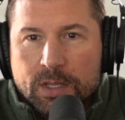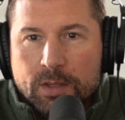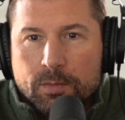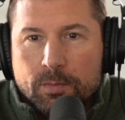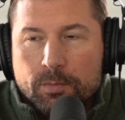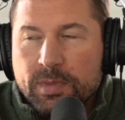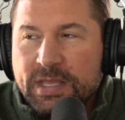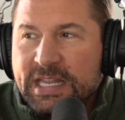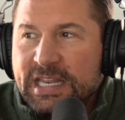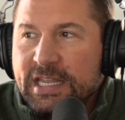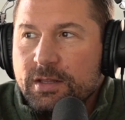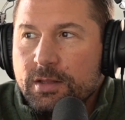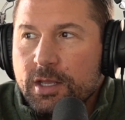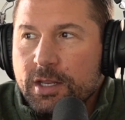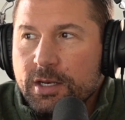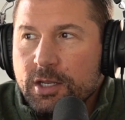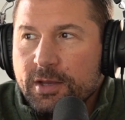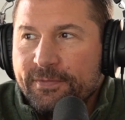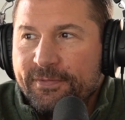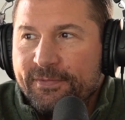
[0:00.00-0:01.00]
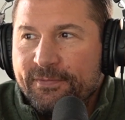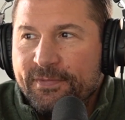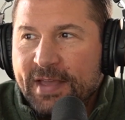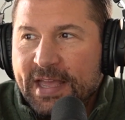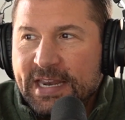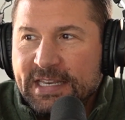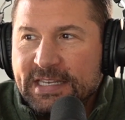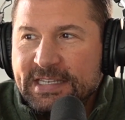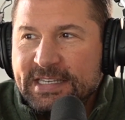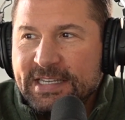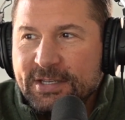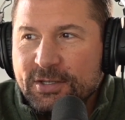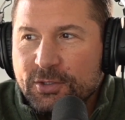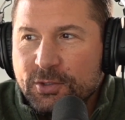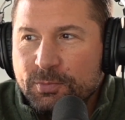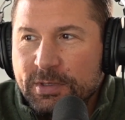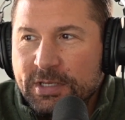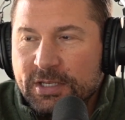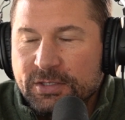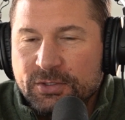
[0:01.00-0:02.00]
you know, meaning we got enough vetted deals,
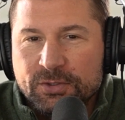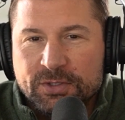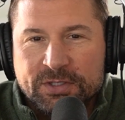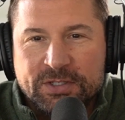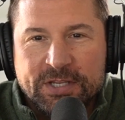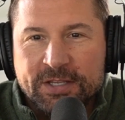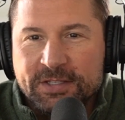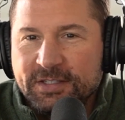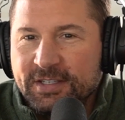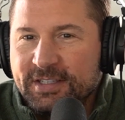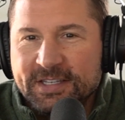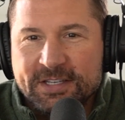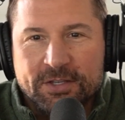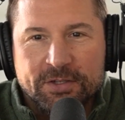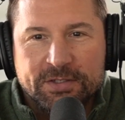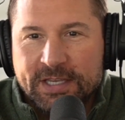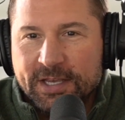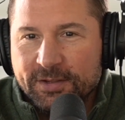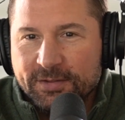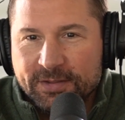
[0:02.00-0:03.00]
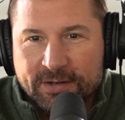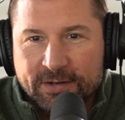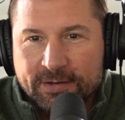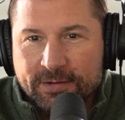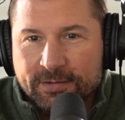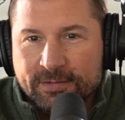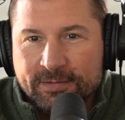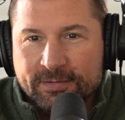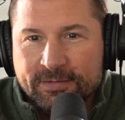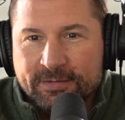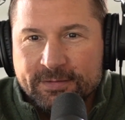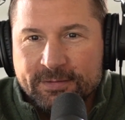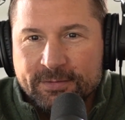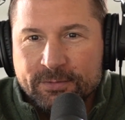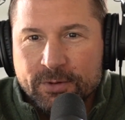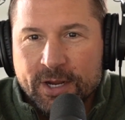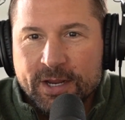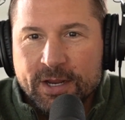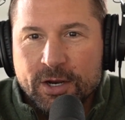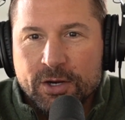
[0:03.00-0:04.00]
because there's tons of deals out there,
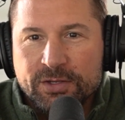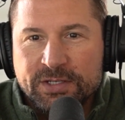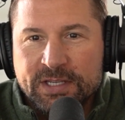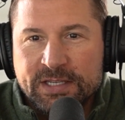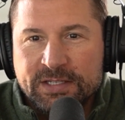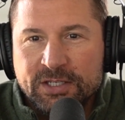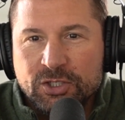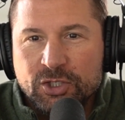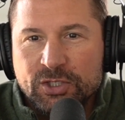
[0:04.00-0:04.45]
right? Or is it